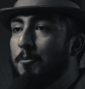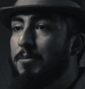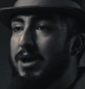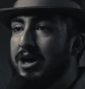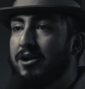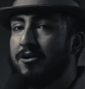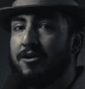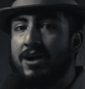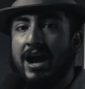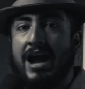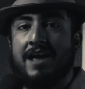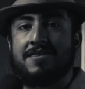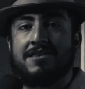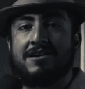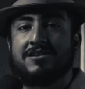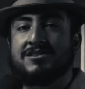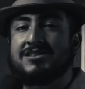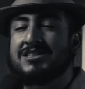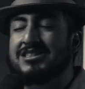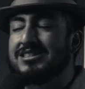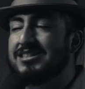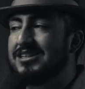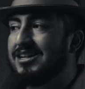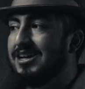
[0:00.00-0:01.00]
better. And they're
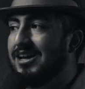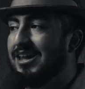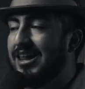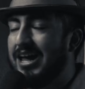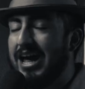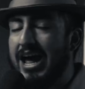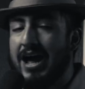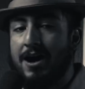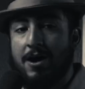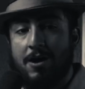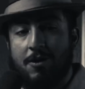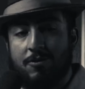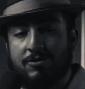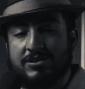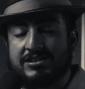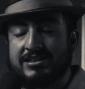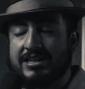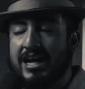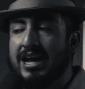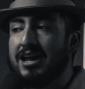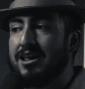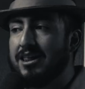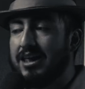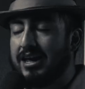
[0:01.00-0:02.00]
just, I was
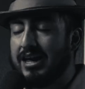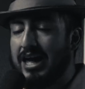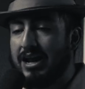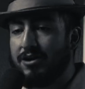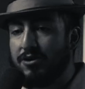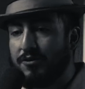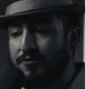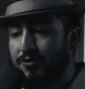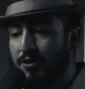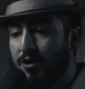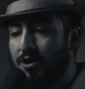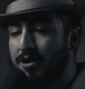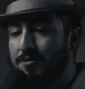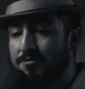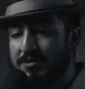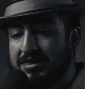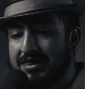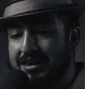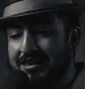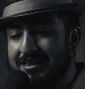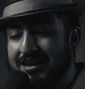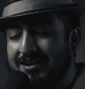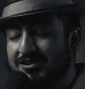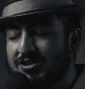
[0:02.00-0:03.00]
saying, like, I don't know if you heard it,
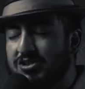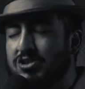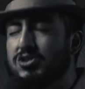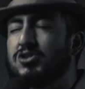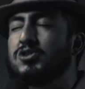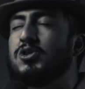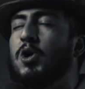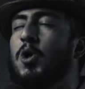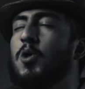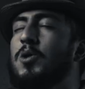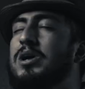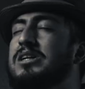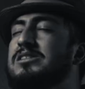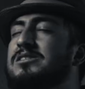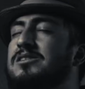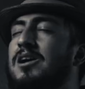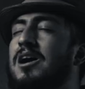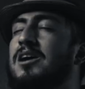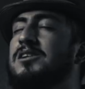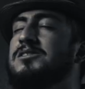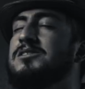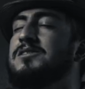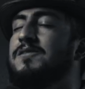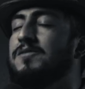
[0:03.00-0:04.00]
but they're just so
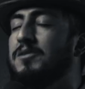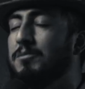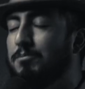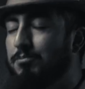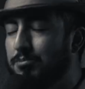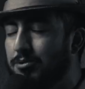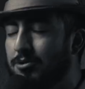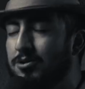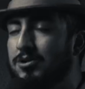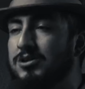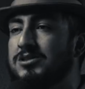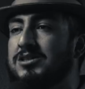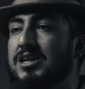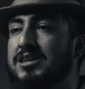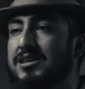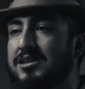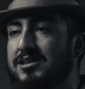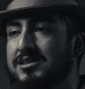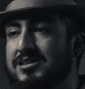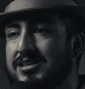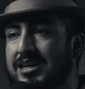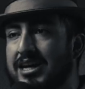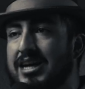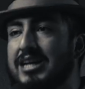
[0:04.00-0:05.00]
exhausted of the bullshit that
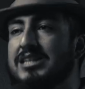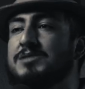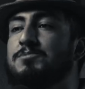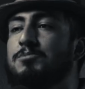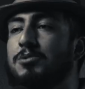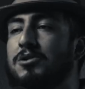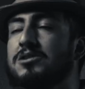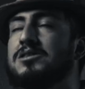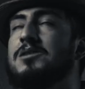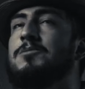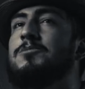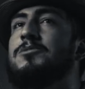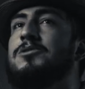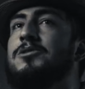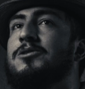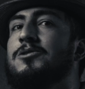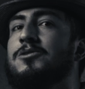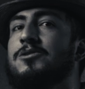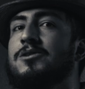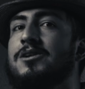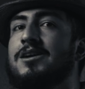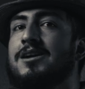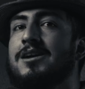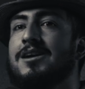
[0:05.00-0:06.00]
these kids put them
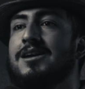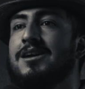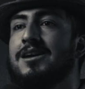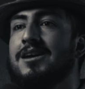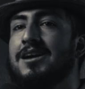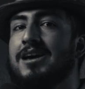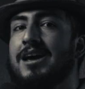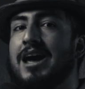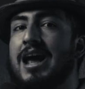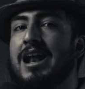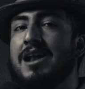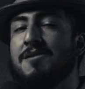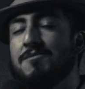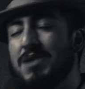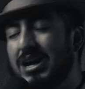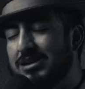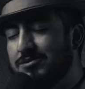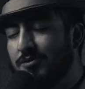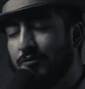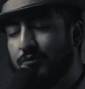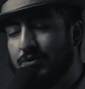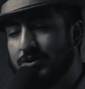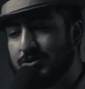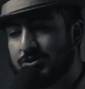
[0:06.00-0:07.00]
through. And it makes
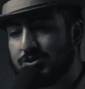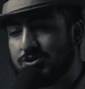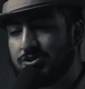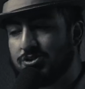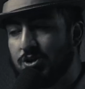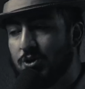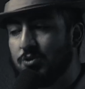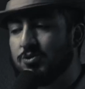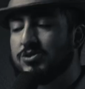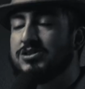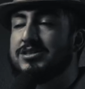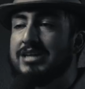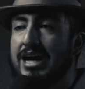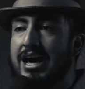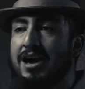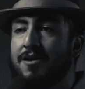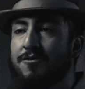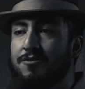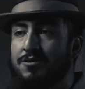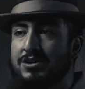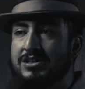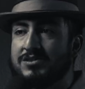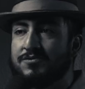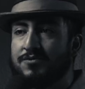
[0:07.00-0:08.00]
me feel so sad
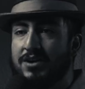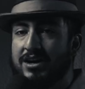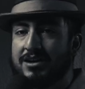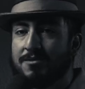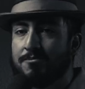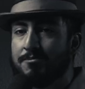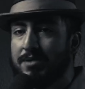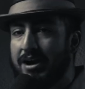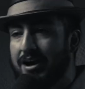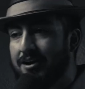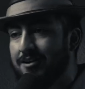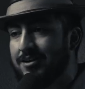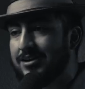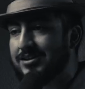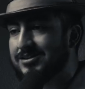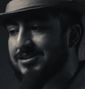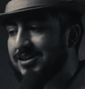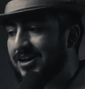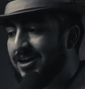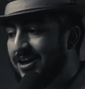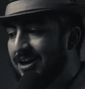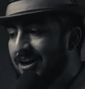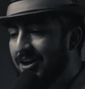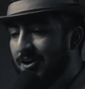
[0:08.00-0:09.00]
for these fucking parents
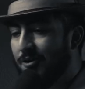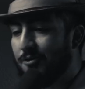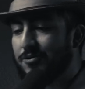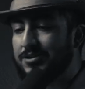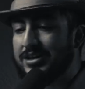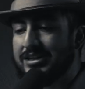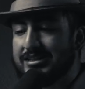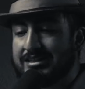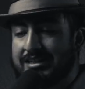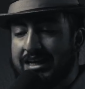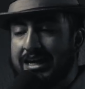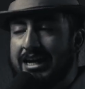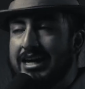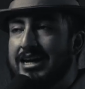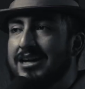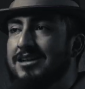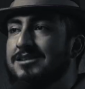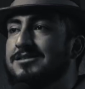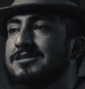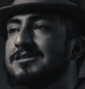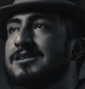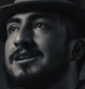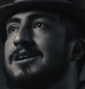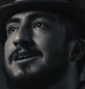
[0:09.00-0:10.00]
when these
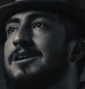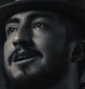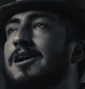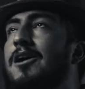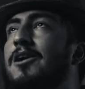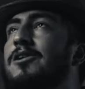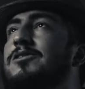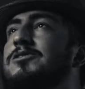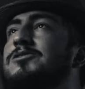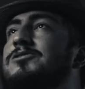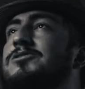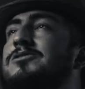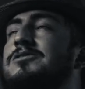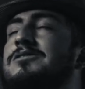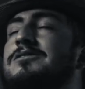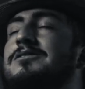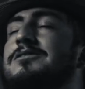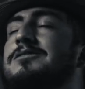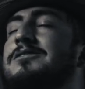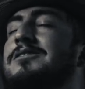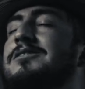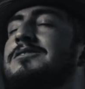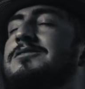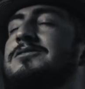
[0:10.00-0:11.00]
kids are,
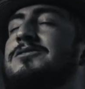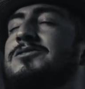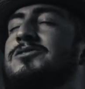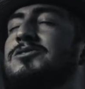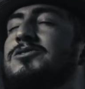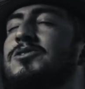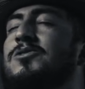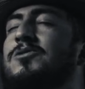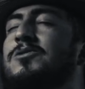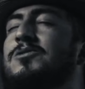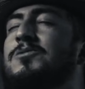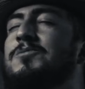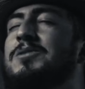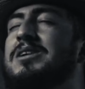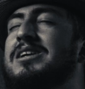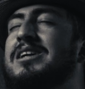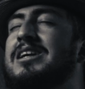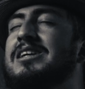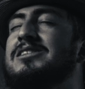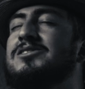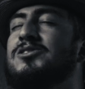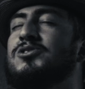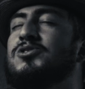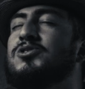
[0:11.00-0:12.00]
they're just so great.
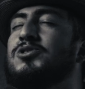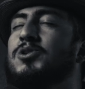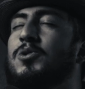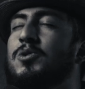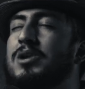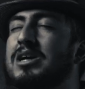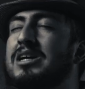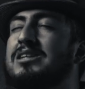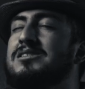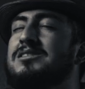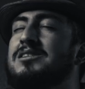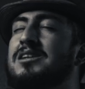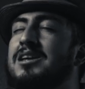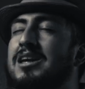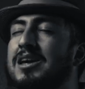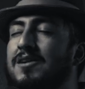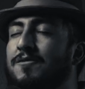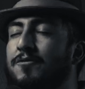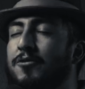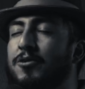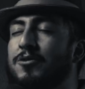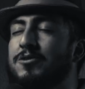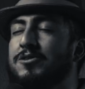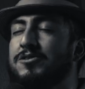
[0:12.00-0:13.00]
Kids are so easily
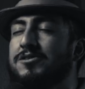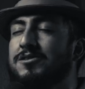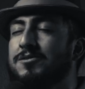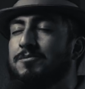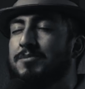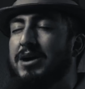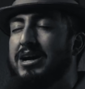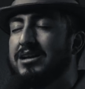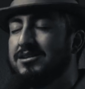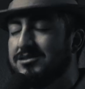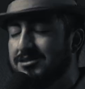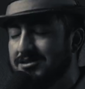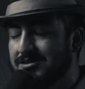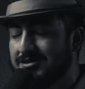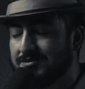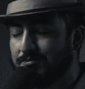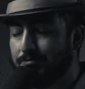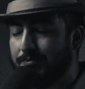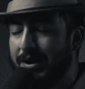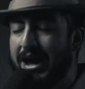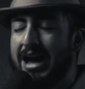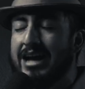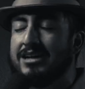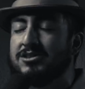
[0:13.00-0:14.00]
influenced by this
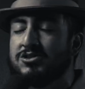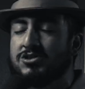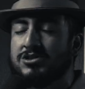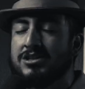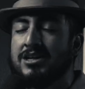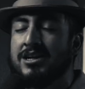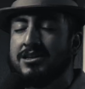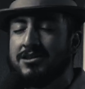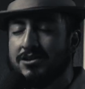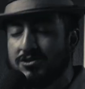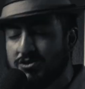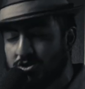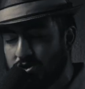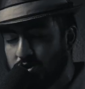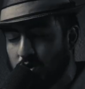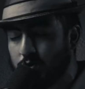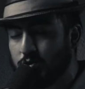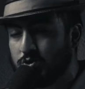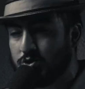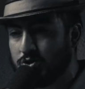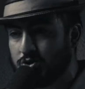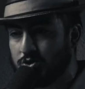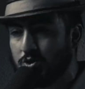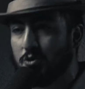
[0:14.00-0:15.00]
bad shit and they're so
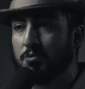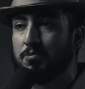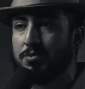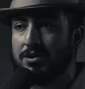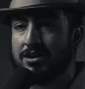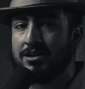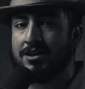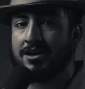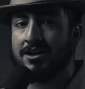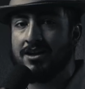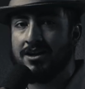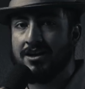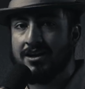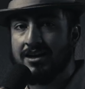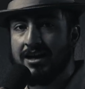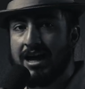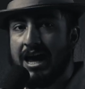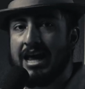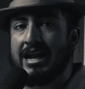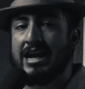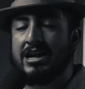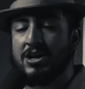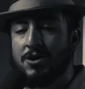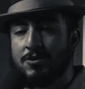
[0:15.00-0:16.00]
stupid.
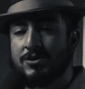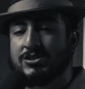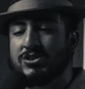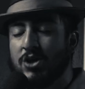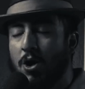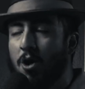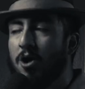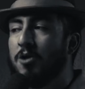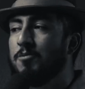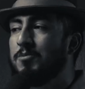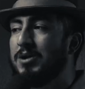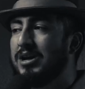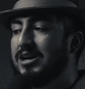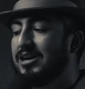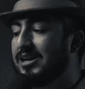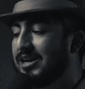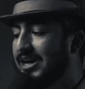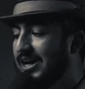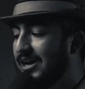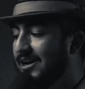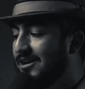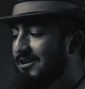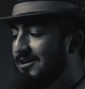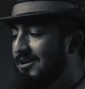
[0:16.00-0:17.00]
And I know it's hard being a
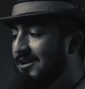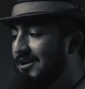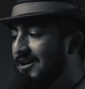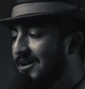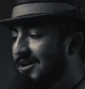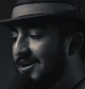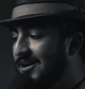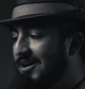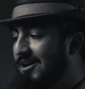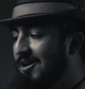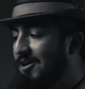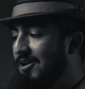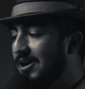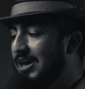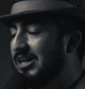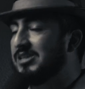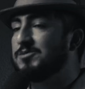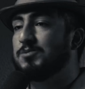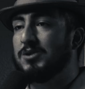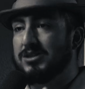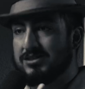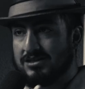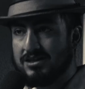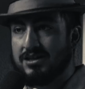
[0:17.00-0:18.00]
kid,
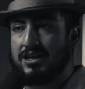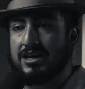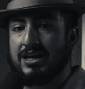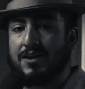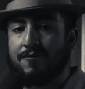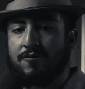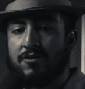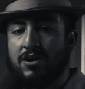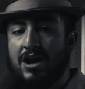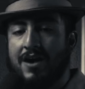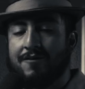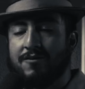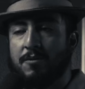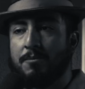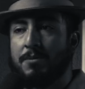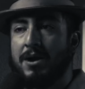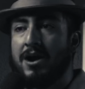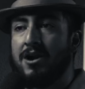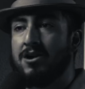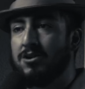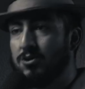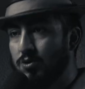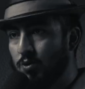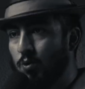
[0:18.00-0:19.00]
especially like if you have a
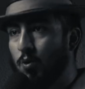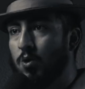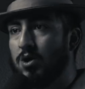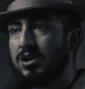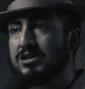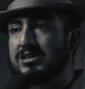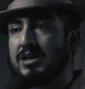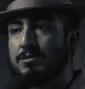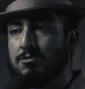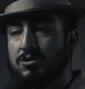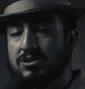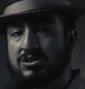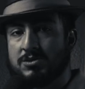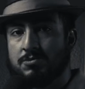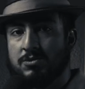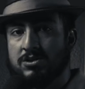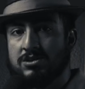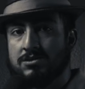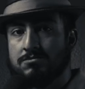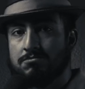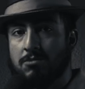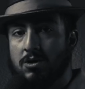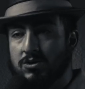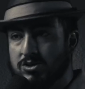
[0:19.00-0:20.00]
parent who works like
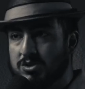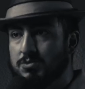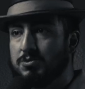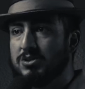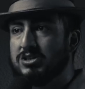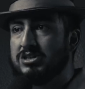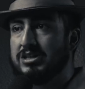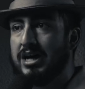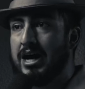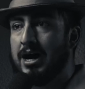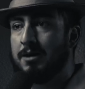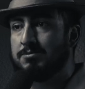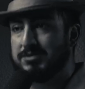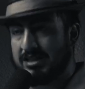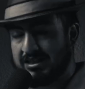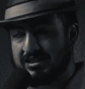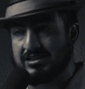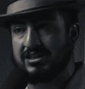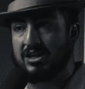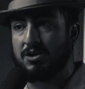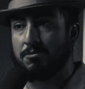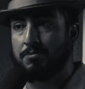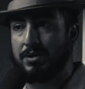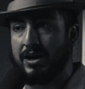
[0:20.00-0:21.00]
multiple jobs, like a
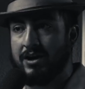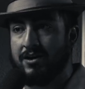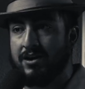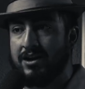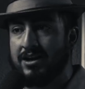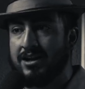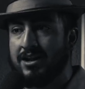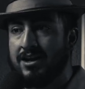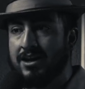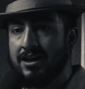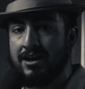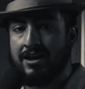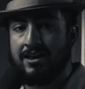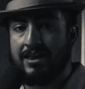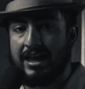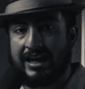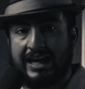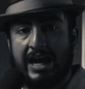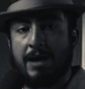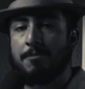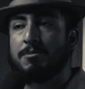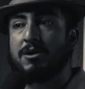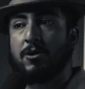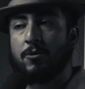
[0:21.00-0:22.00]
single parent, they
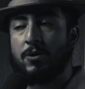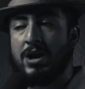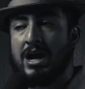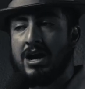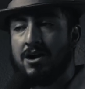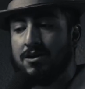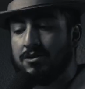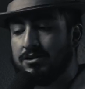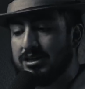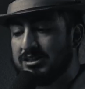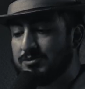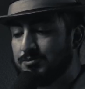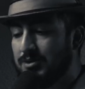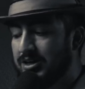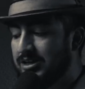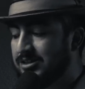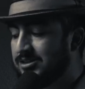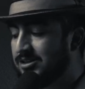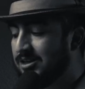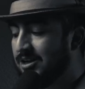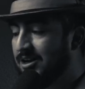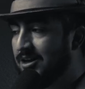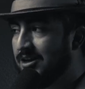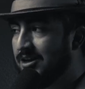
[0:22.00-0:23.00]
can't be around as much.